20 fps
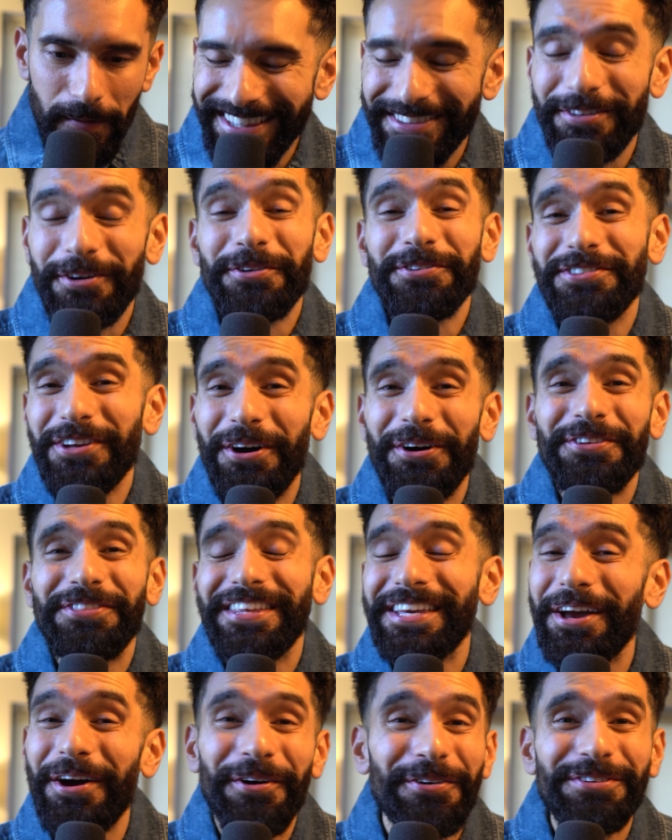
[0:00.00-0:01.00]
Those are
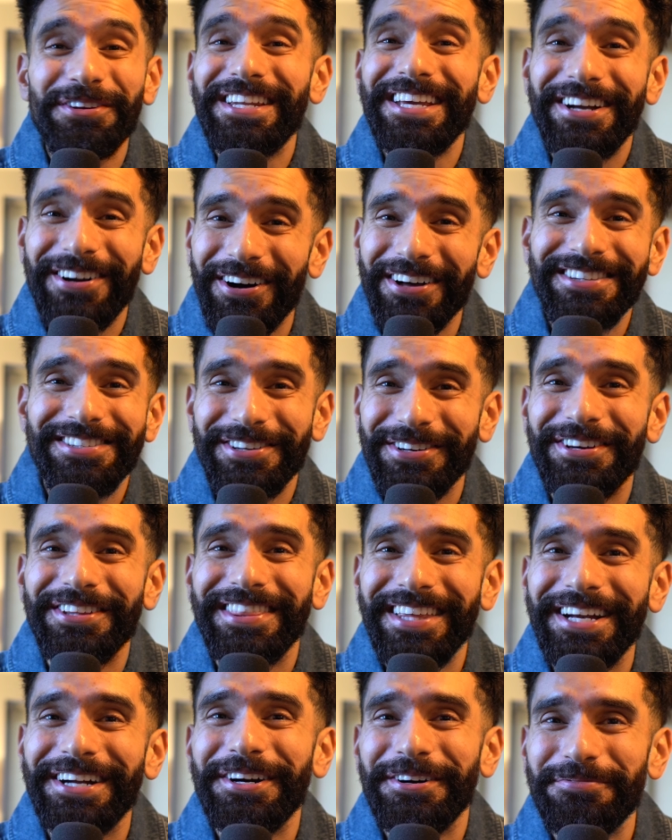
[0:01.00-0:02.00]
the only cons I could
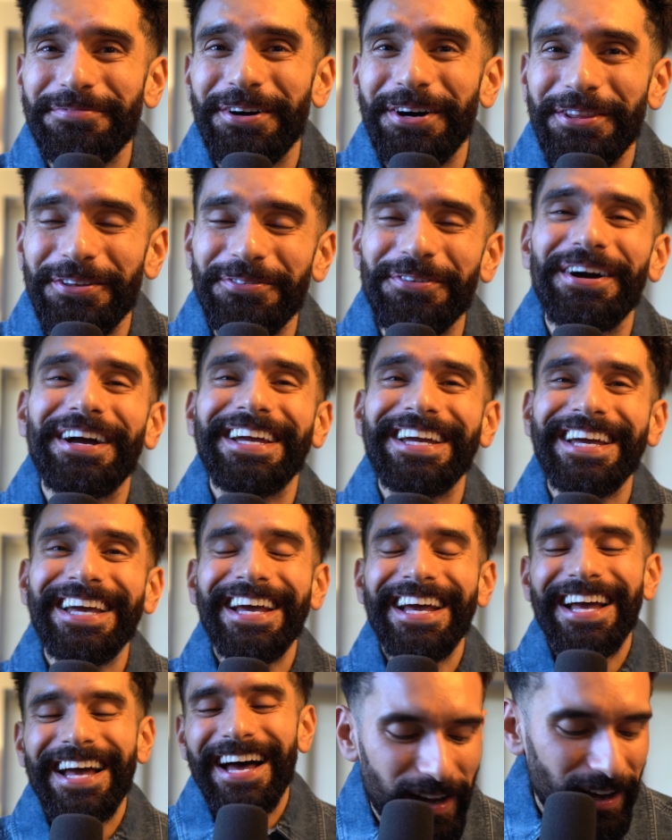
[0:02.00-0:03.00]
think of, by the way.
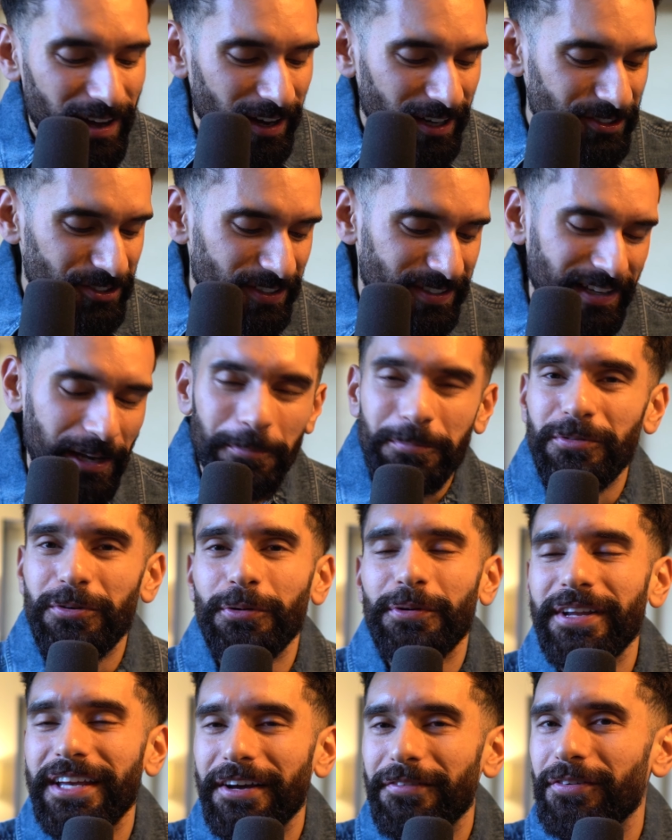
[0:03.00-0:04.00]
I just
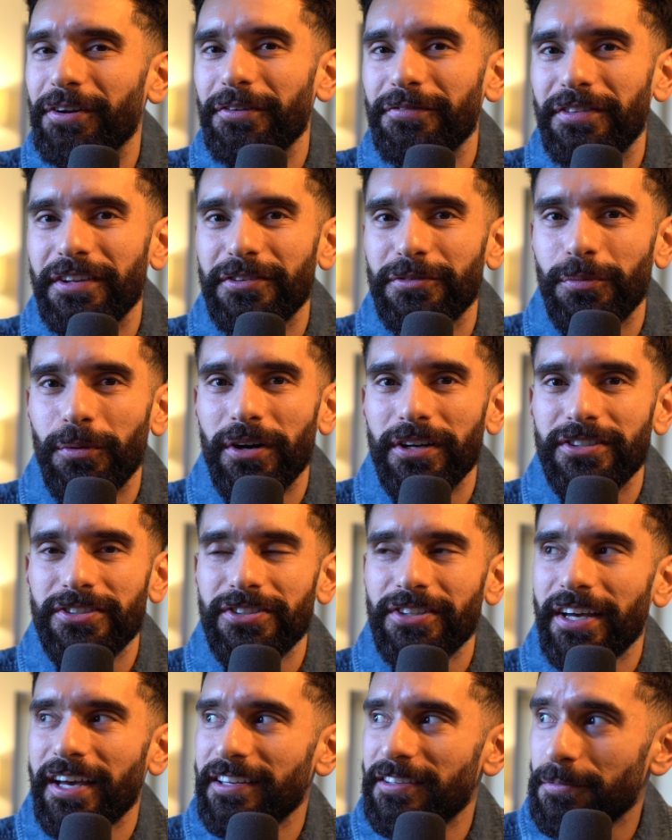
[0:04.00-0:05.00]
absolutely have loved this
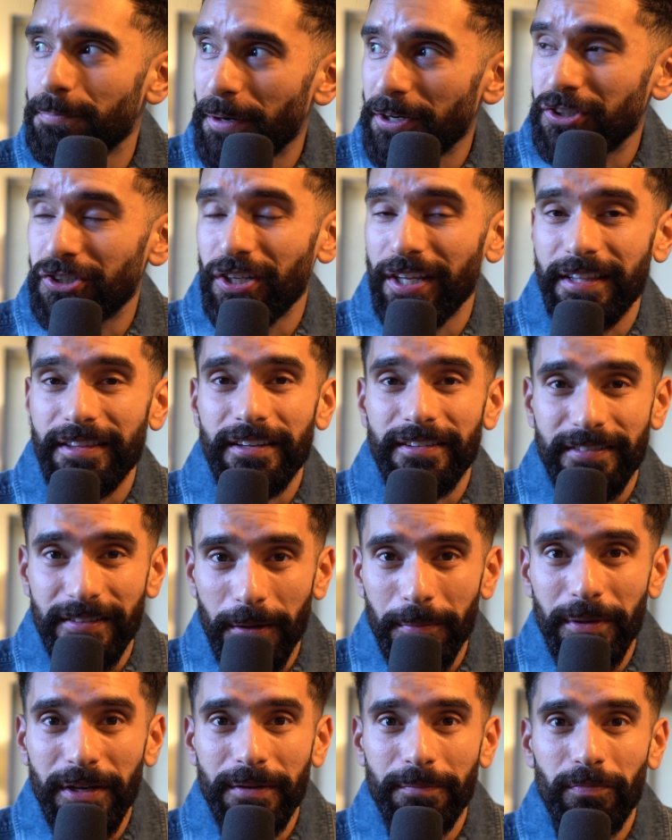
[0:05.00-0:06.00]
watch, especially in the
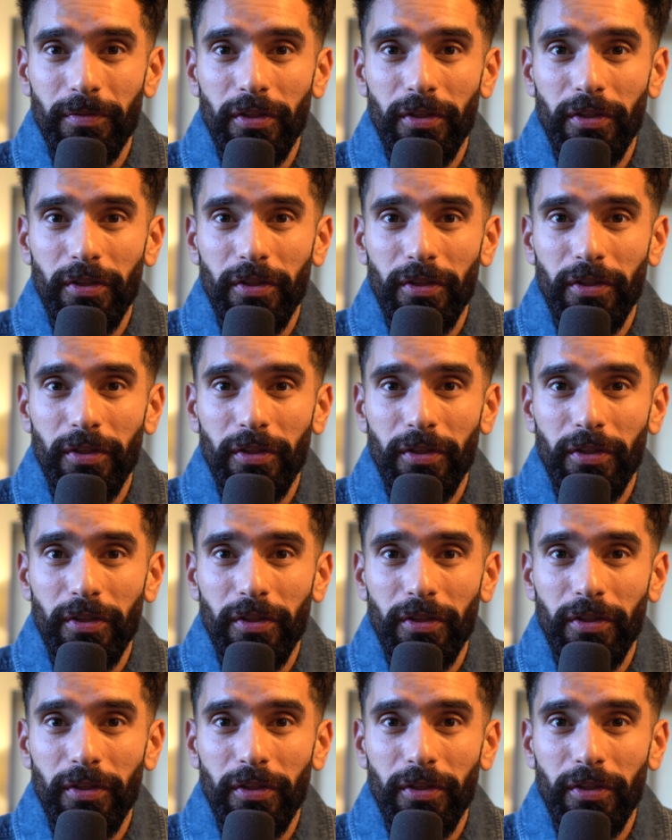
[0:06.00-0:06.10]
summer.